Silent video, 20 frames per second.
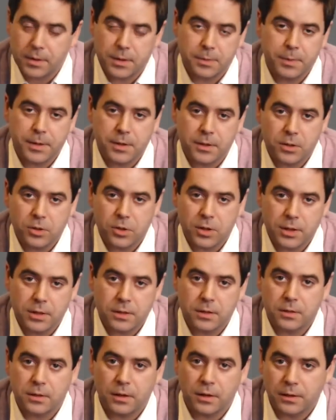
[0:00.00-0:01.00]
that's been
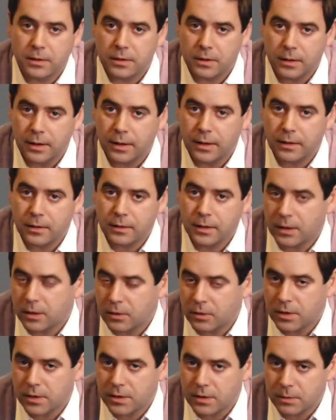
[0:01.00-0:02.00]
suggested to underlie the
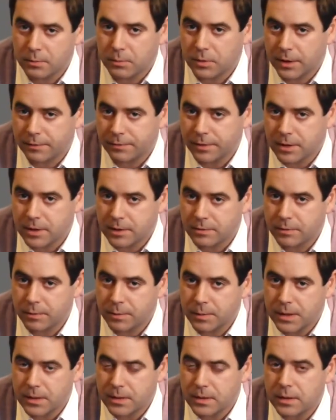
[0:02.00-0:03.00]
increase in prevalence of
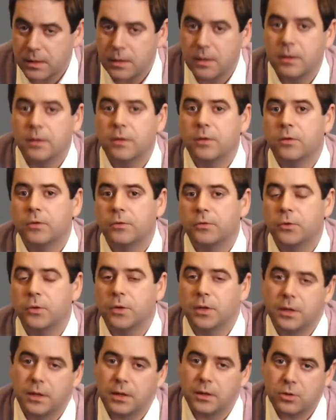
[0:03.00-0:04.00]
obesity:
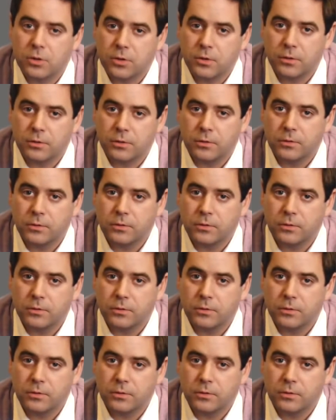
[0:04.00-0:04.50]
food addiction.